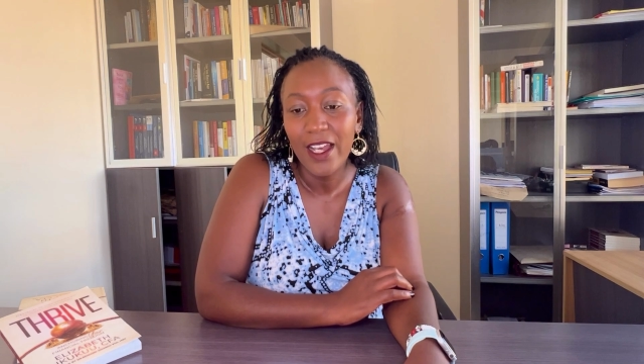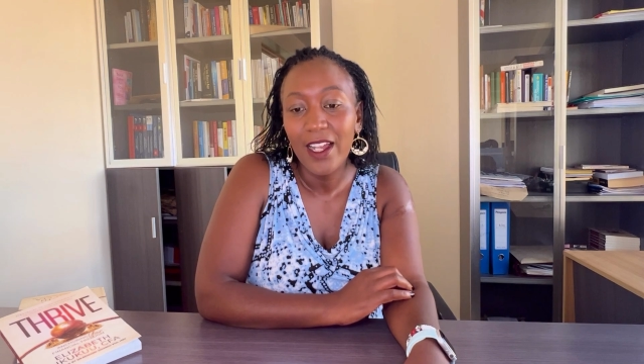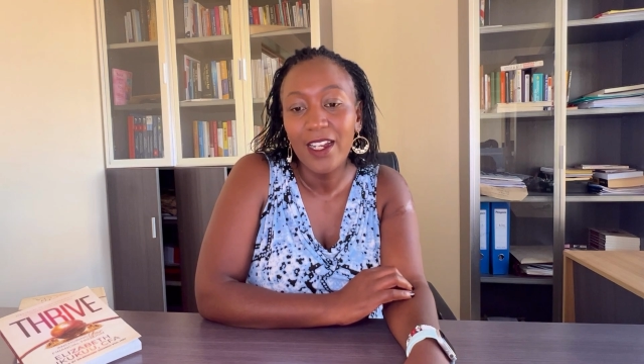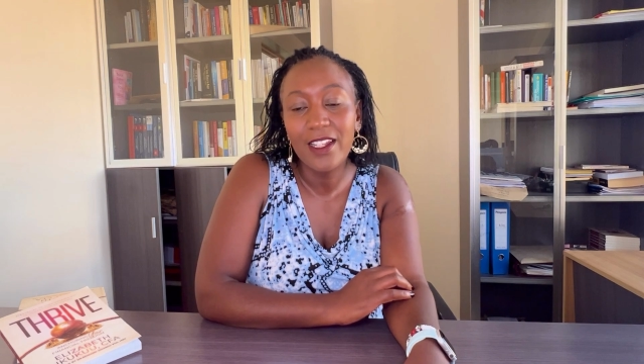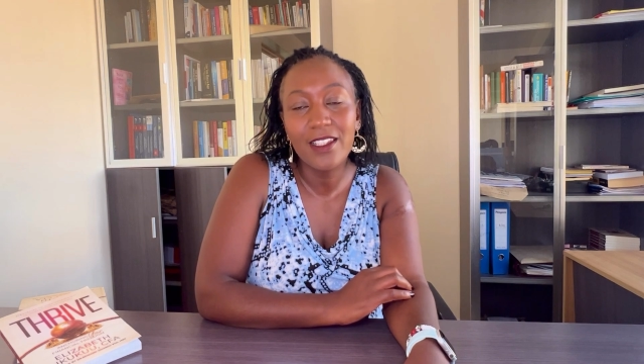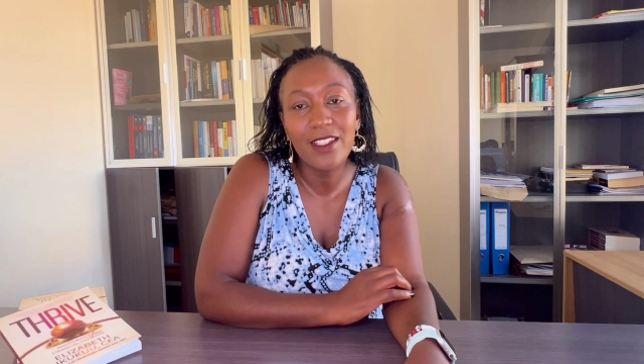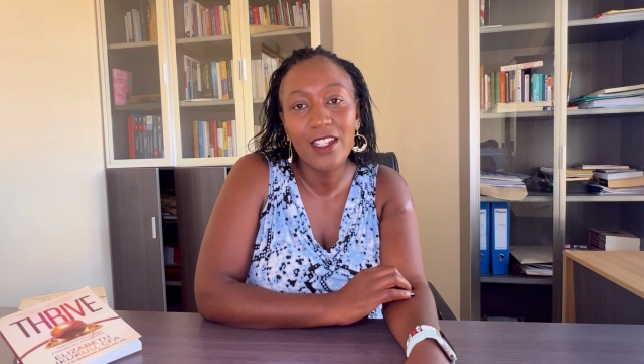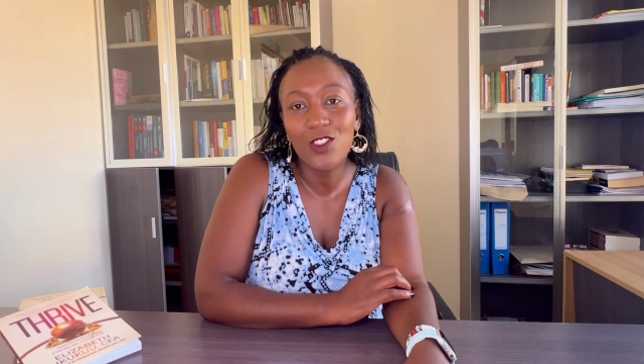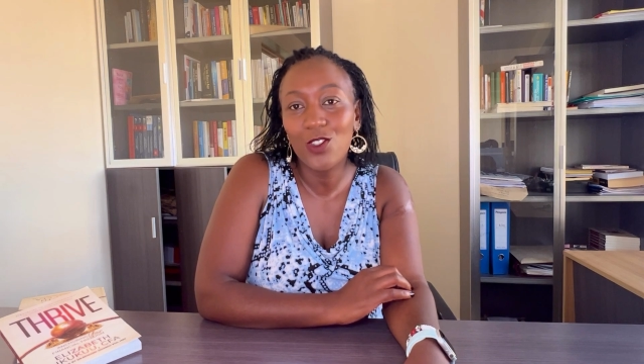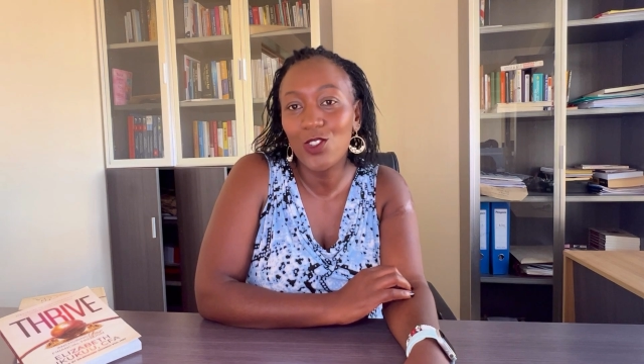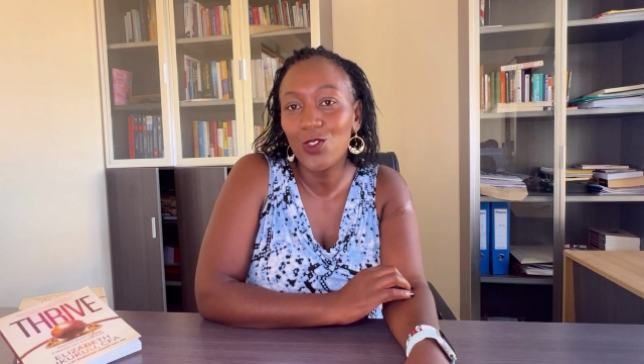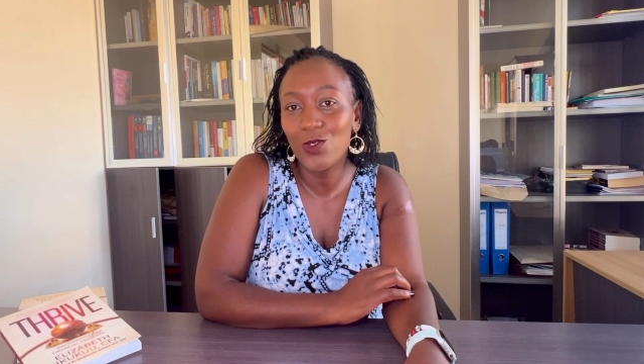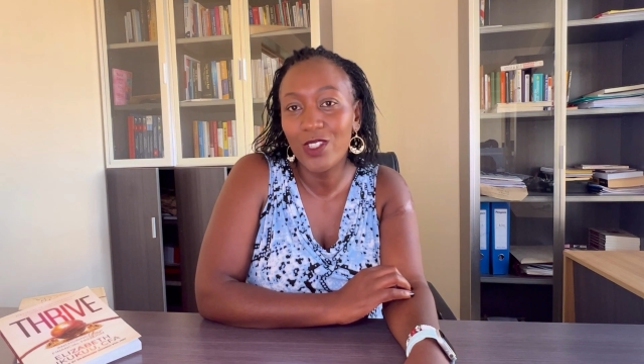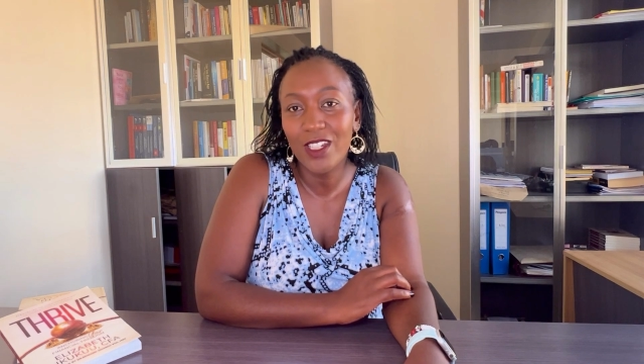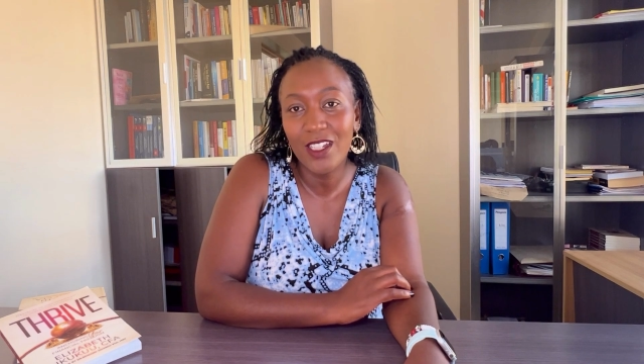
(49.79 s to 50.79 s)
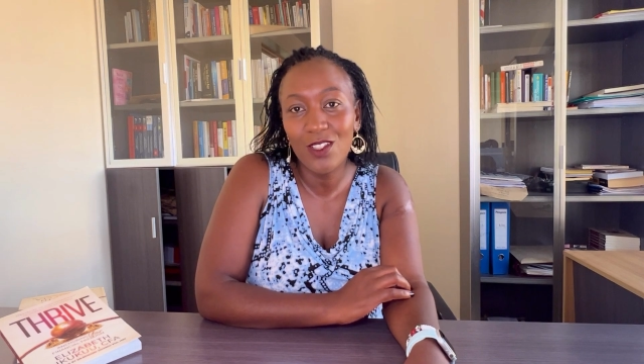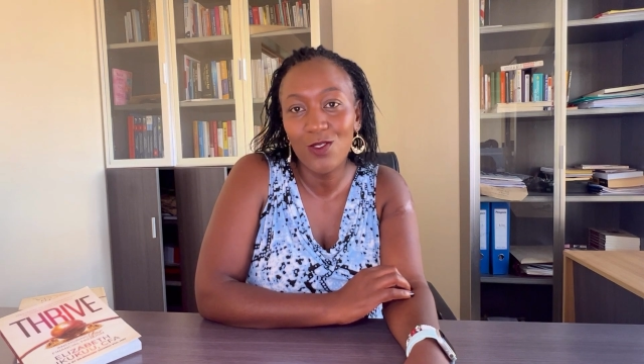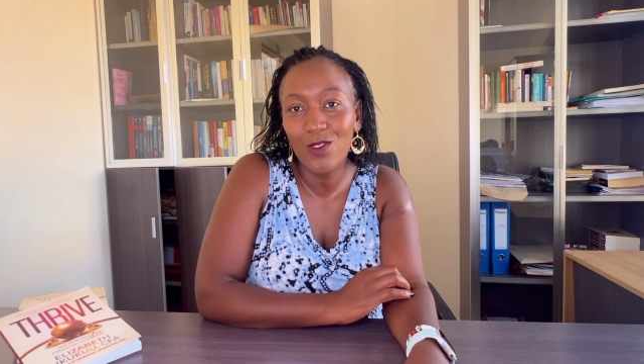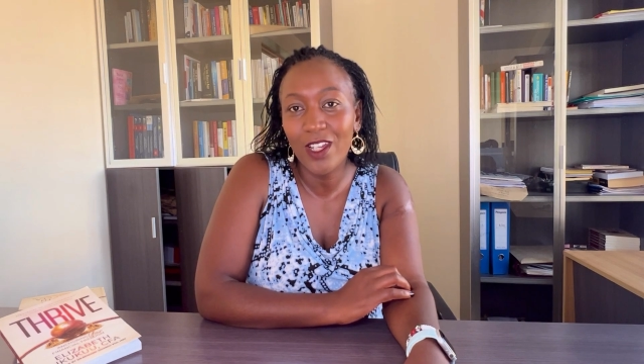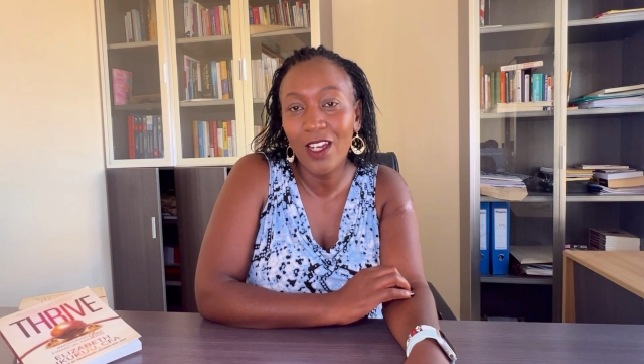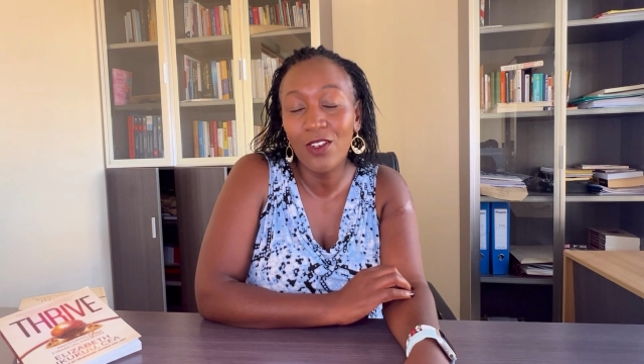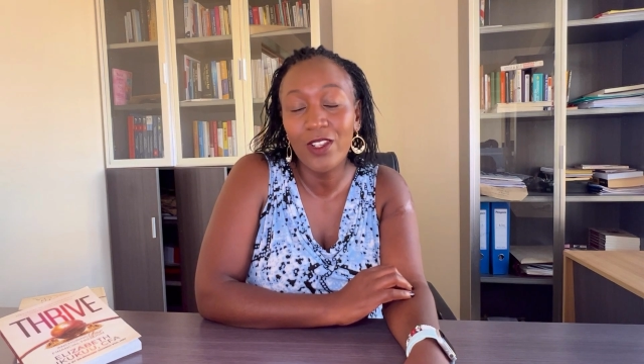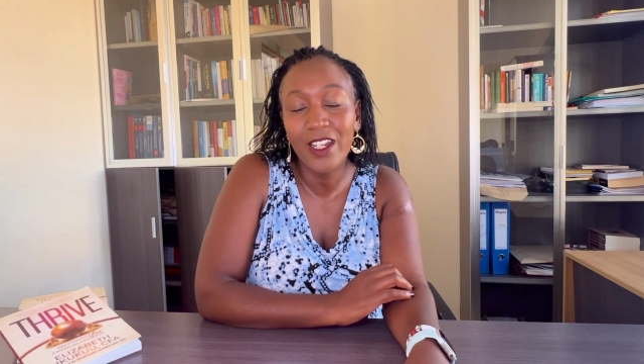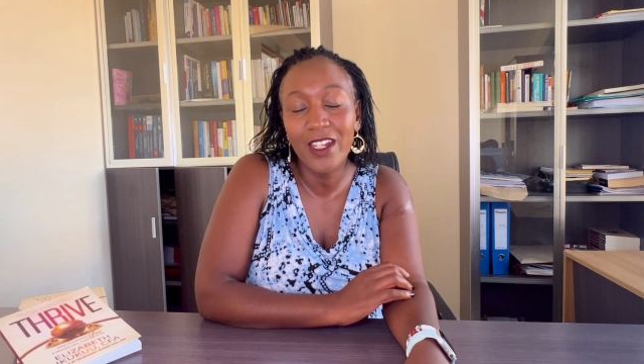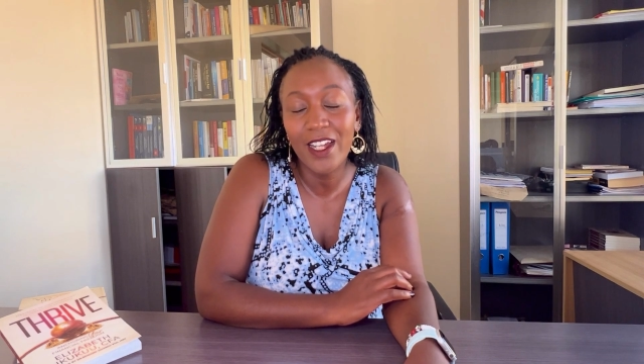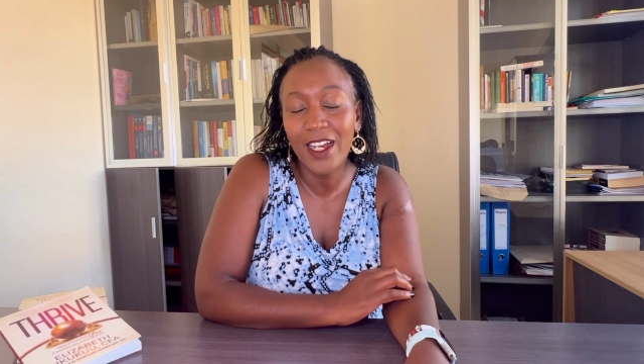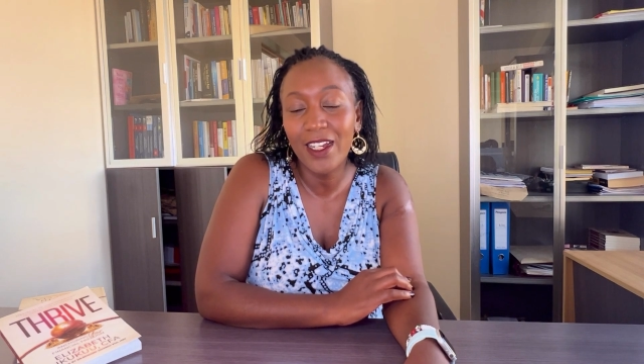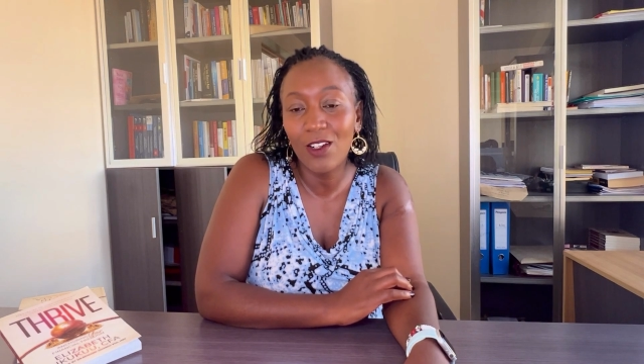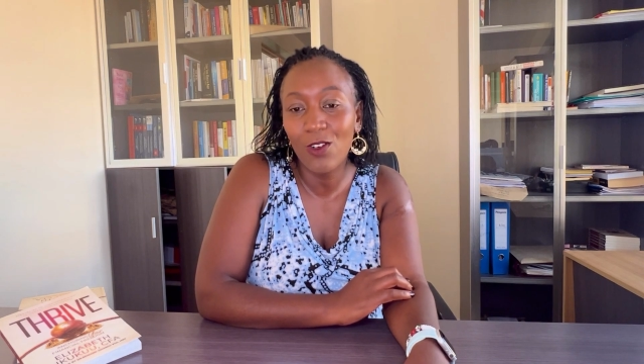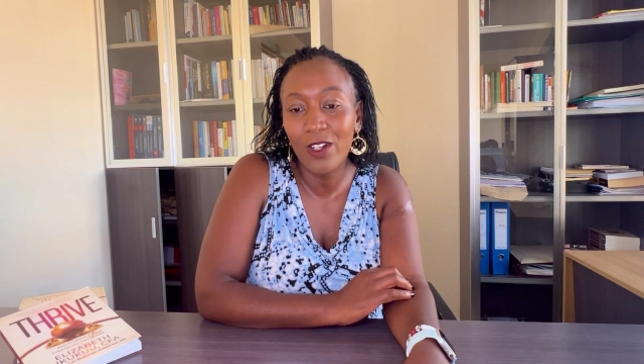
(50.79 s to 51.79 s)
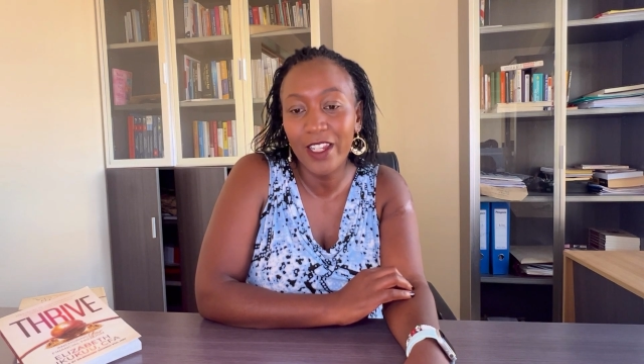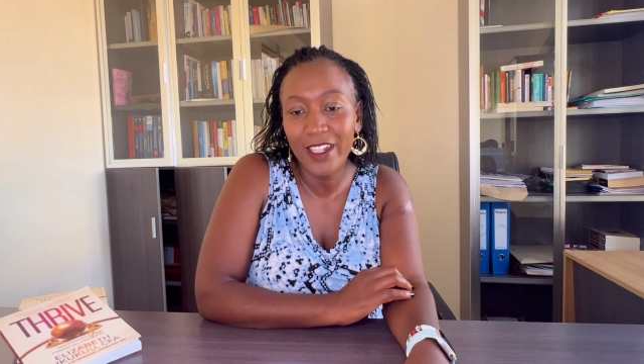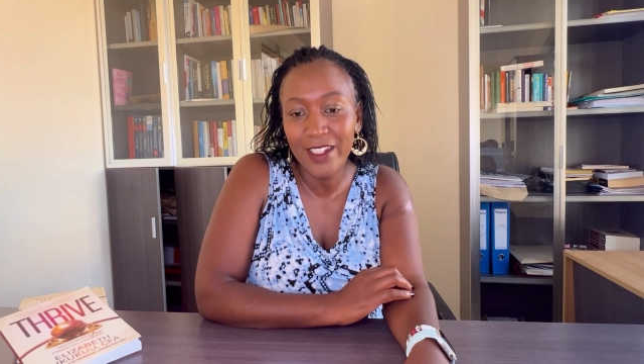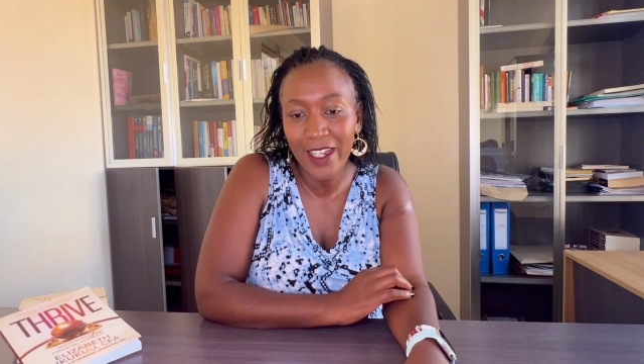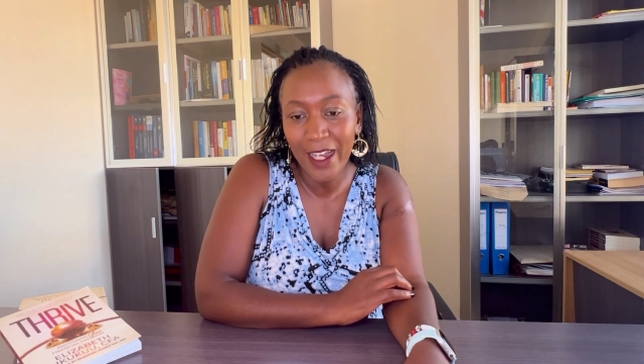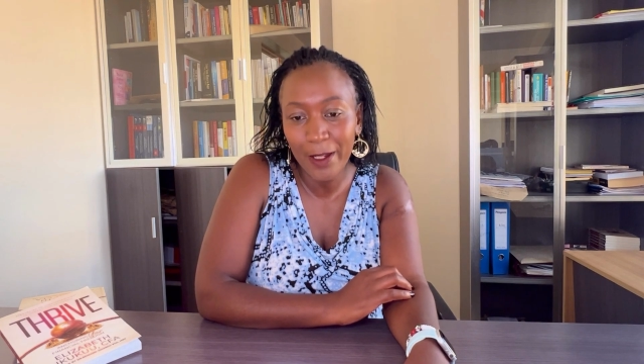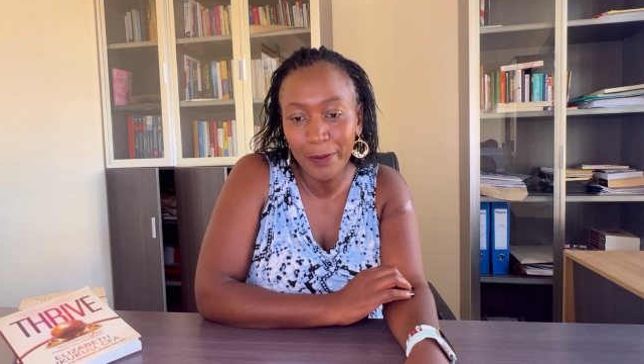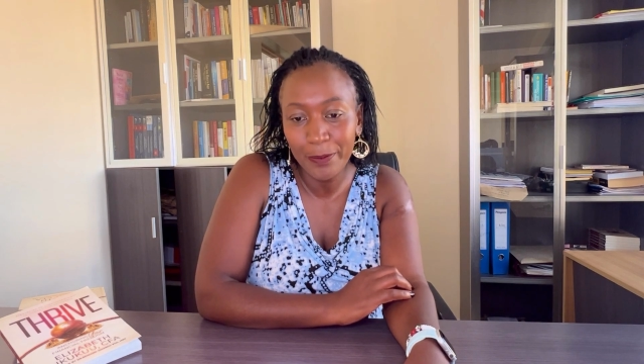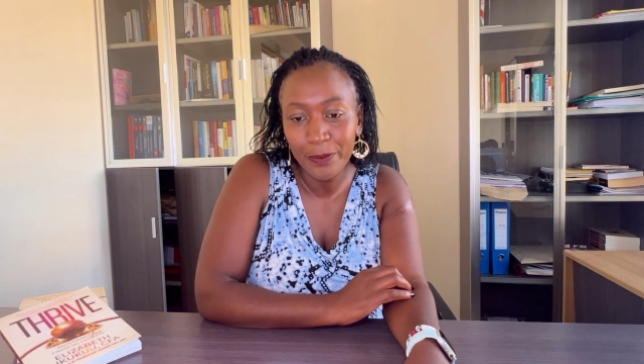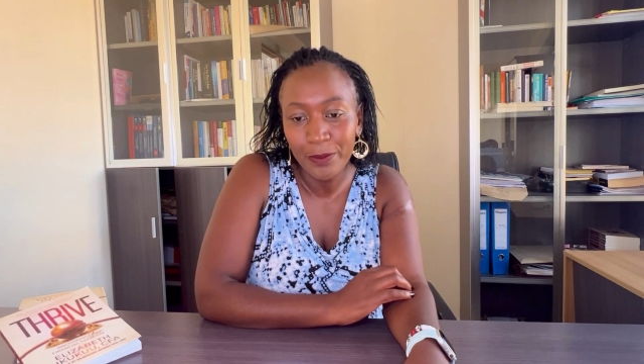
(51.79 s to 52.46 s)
means that you're shooting on the dark all the time.